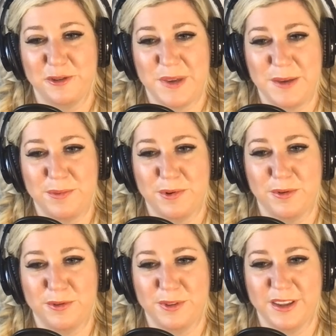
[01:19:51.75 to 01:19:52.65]

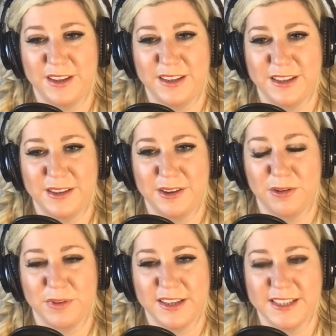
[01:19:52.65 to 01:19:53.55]
people that are
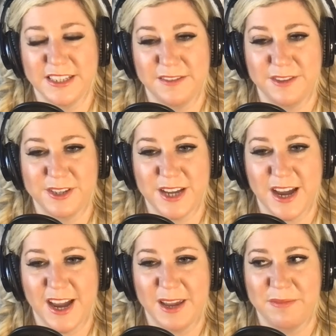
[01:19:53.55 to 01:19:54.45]
willing to give their
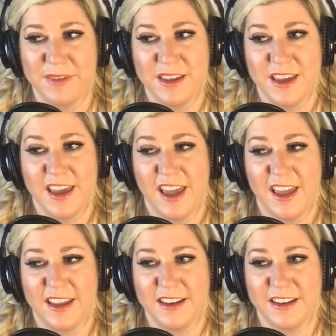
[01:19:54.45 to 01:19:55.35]
time
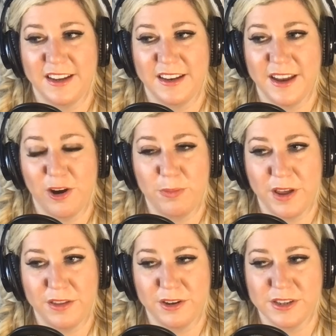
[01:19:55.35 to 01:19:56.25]
and help
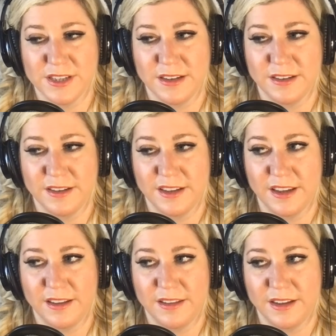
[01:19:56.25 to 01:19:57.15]
others, and
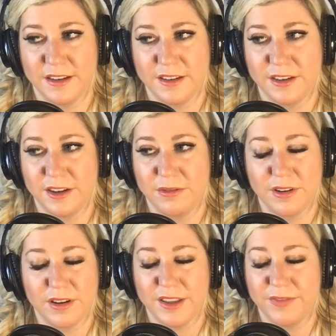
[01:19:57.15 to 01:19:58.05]
then
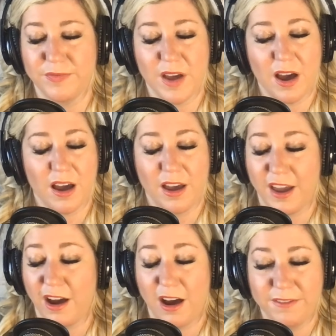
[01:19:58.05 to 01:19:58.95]

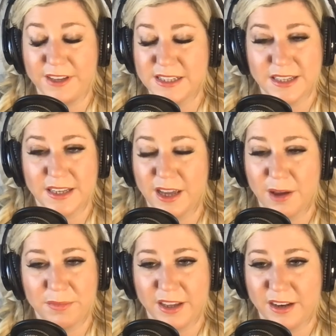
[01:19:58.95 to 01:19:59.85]
obviously come get